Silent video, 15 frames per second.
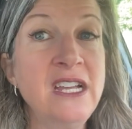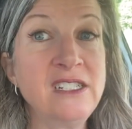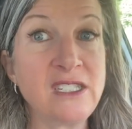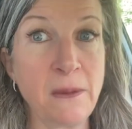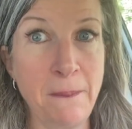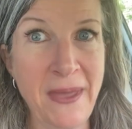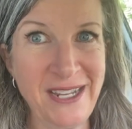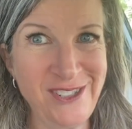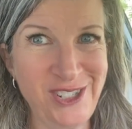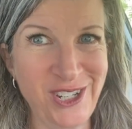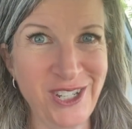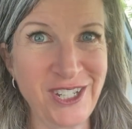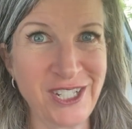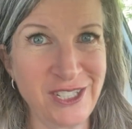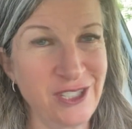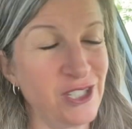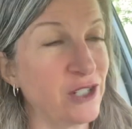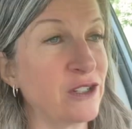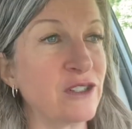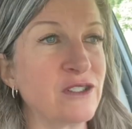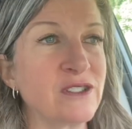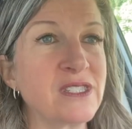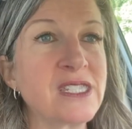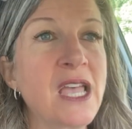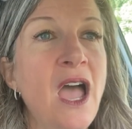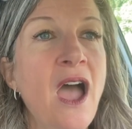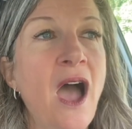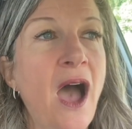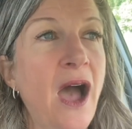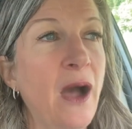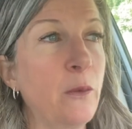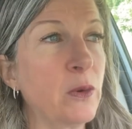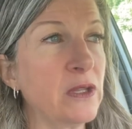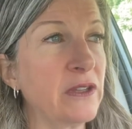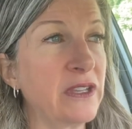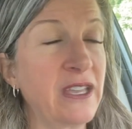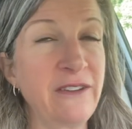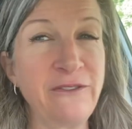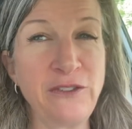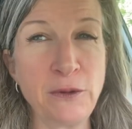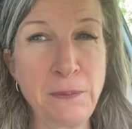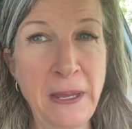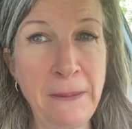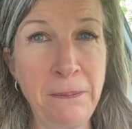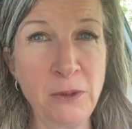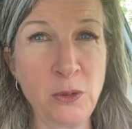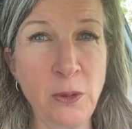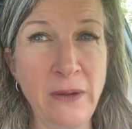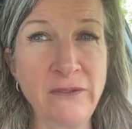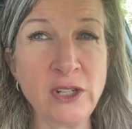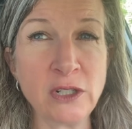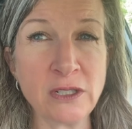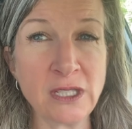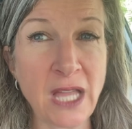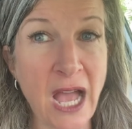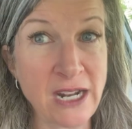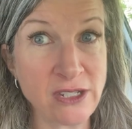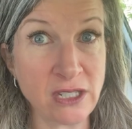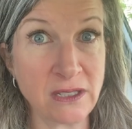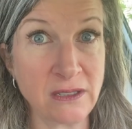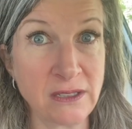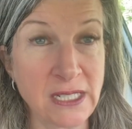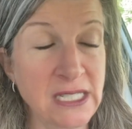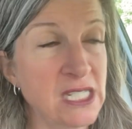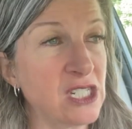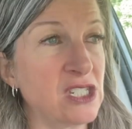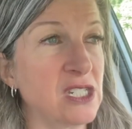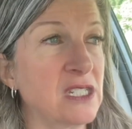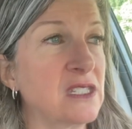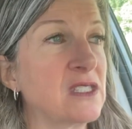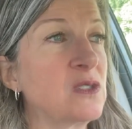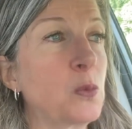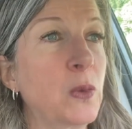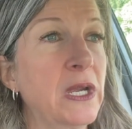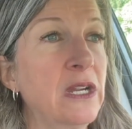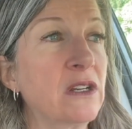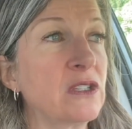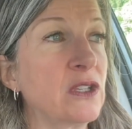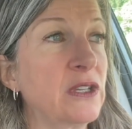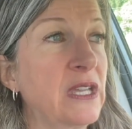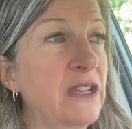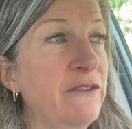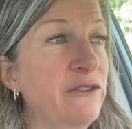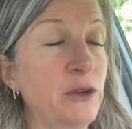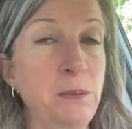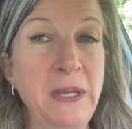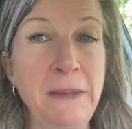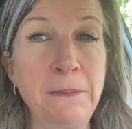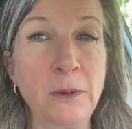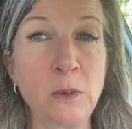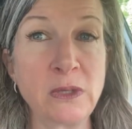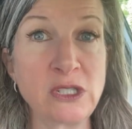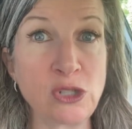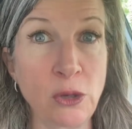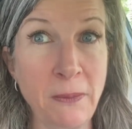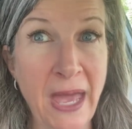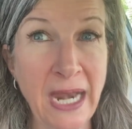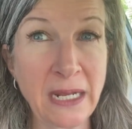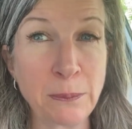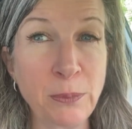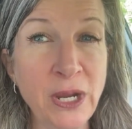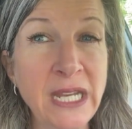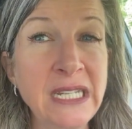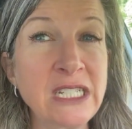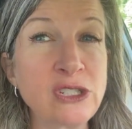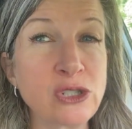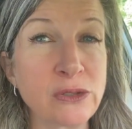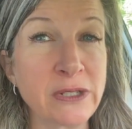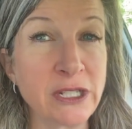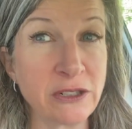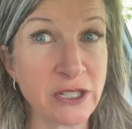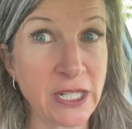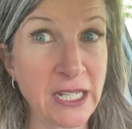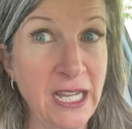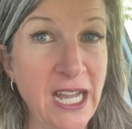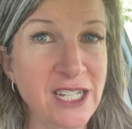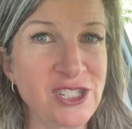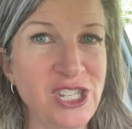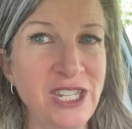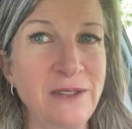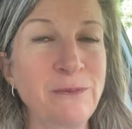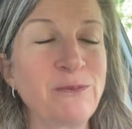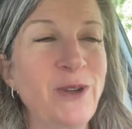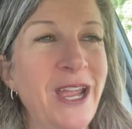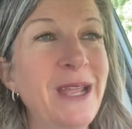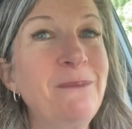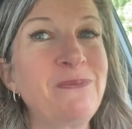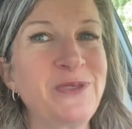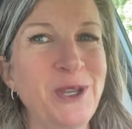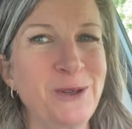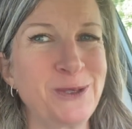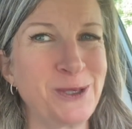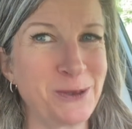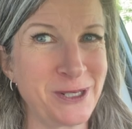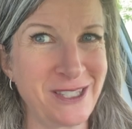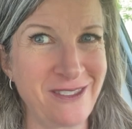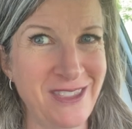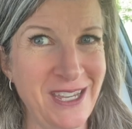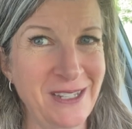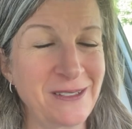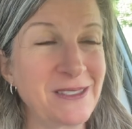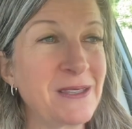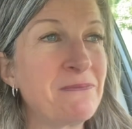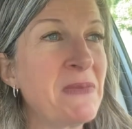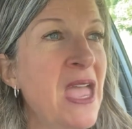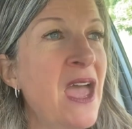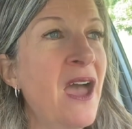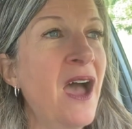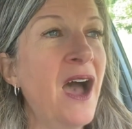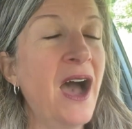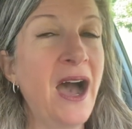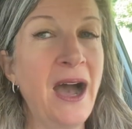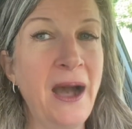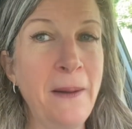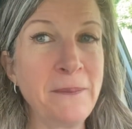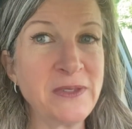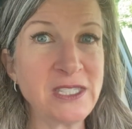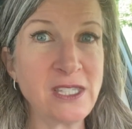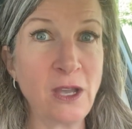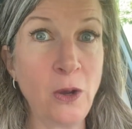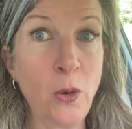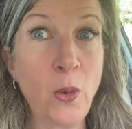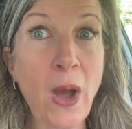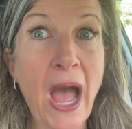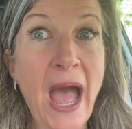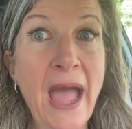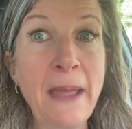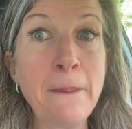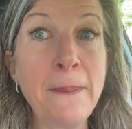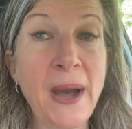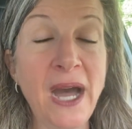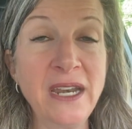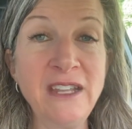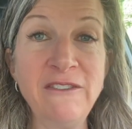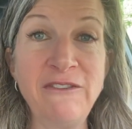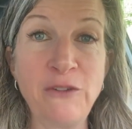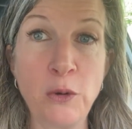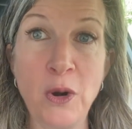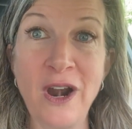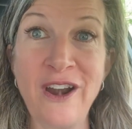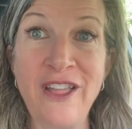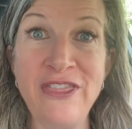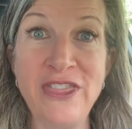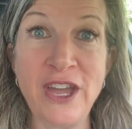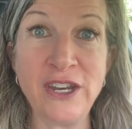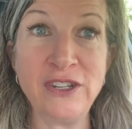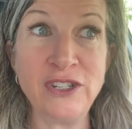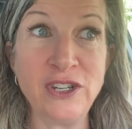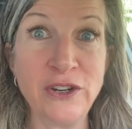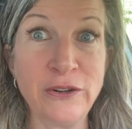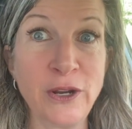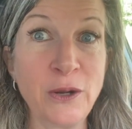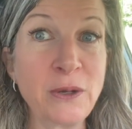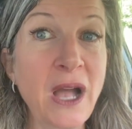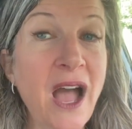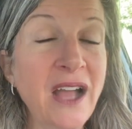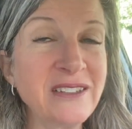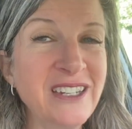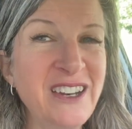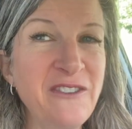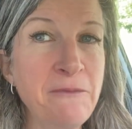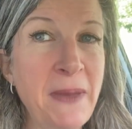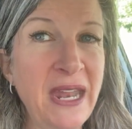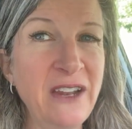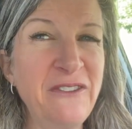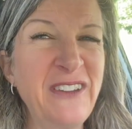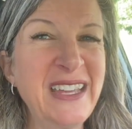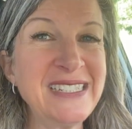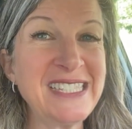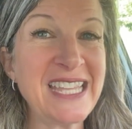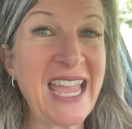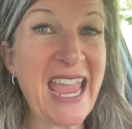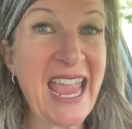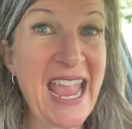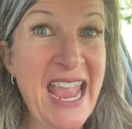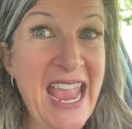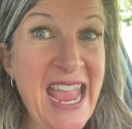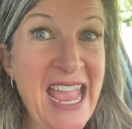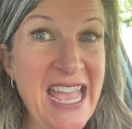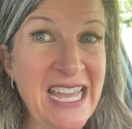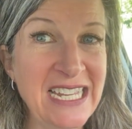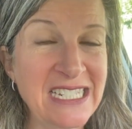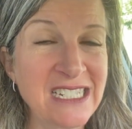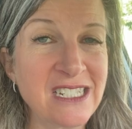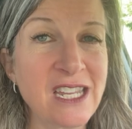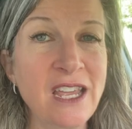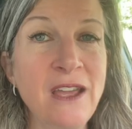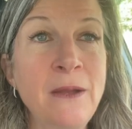dementia concerns. Uh, we're looking for people who have neurological conditions. We are looking for people with traumatic brain injury or concussion, right? Those sorts of things. Um, so I bought it for the neurocognitive benefits and